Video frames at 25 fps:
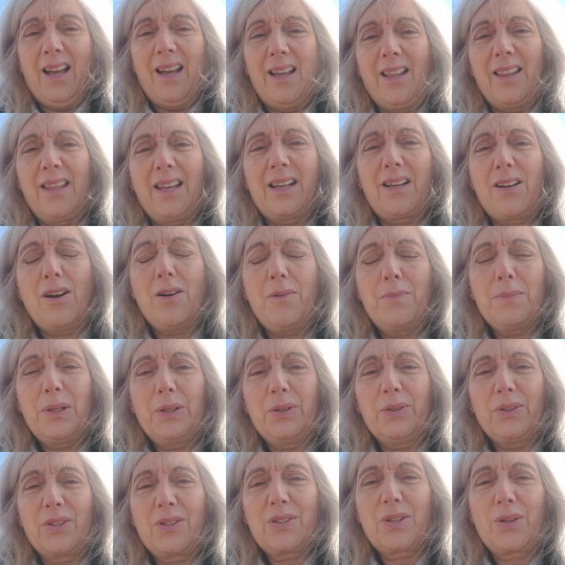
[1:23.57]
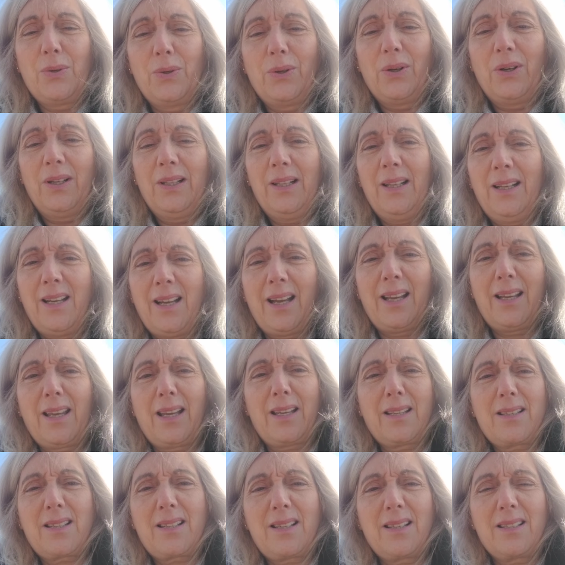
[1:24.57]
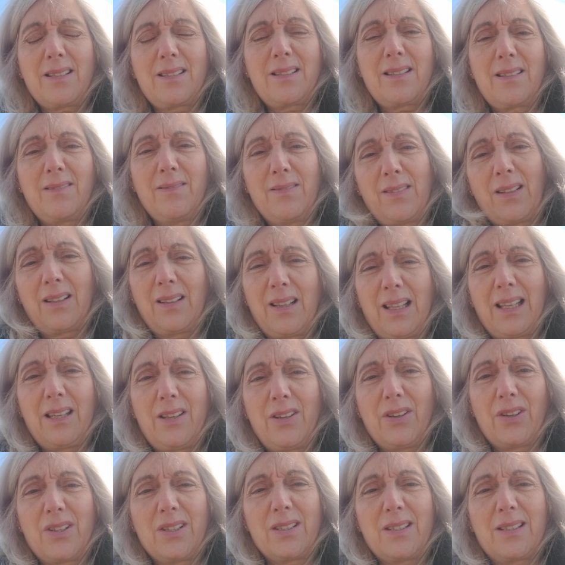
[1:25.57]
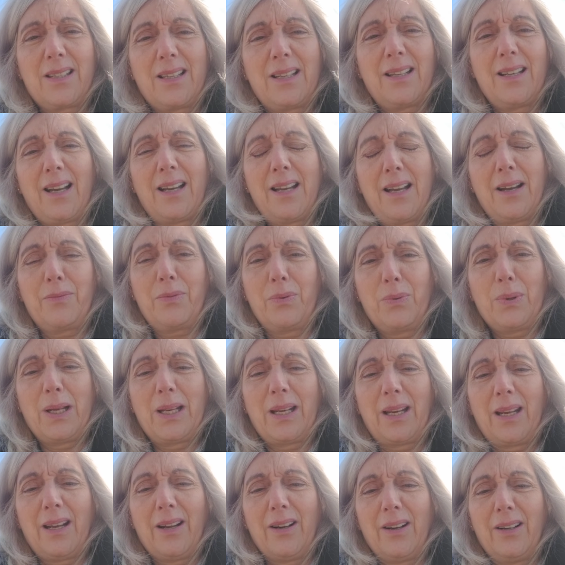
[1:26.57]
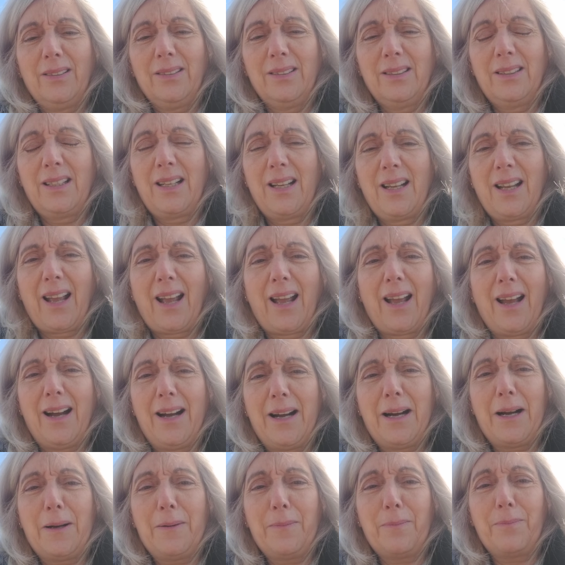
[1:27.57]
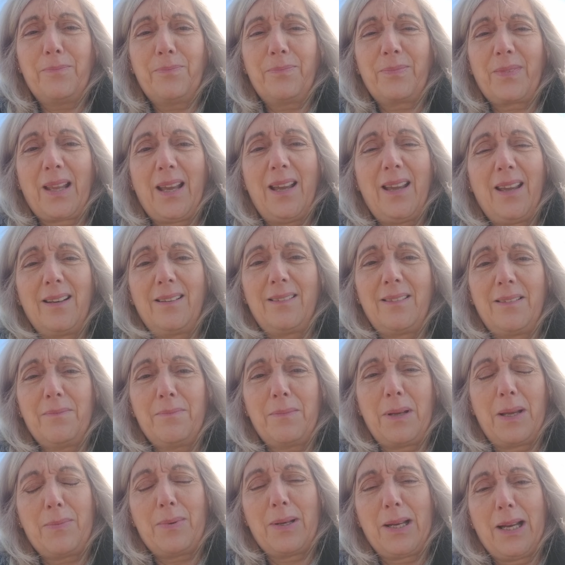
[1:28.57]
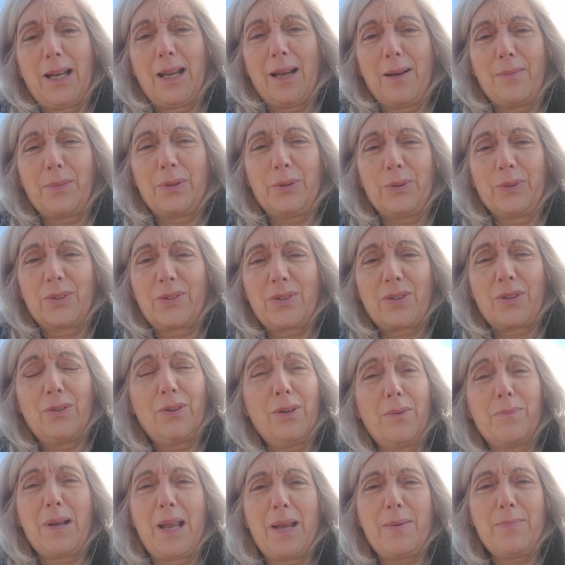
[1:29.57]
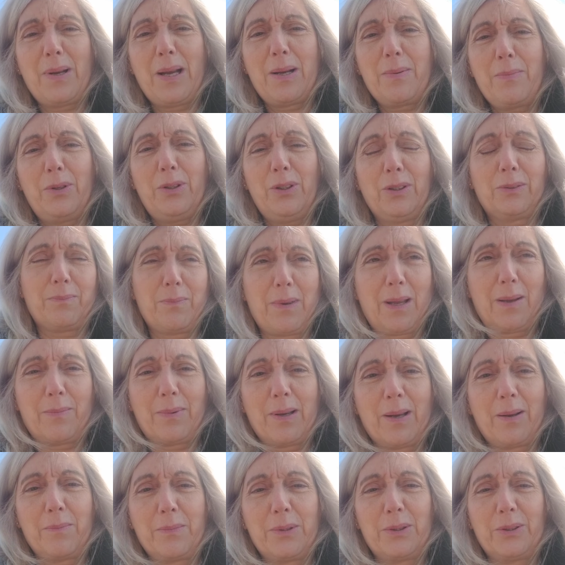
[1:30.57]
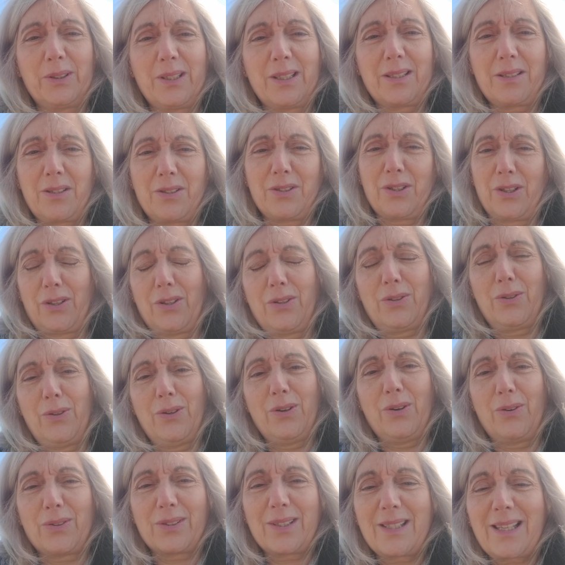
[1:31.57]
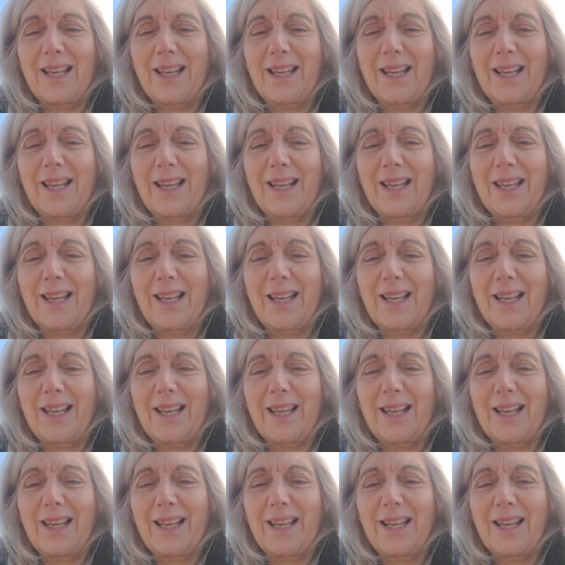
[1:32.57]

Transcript: They call me old school, I guess, because like you can see, I have white hair. Um, and maybe I am old school. Maybe I'm old. Maybe I'm old as dirt. Who knows?